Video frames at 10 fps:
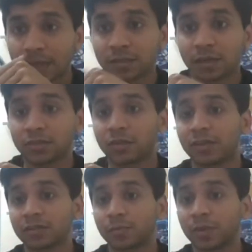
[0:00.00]
is
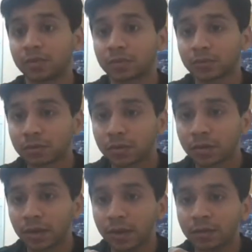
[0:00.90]
industrial experience
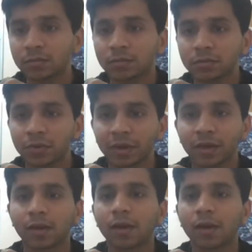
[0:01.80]
is sorry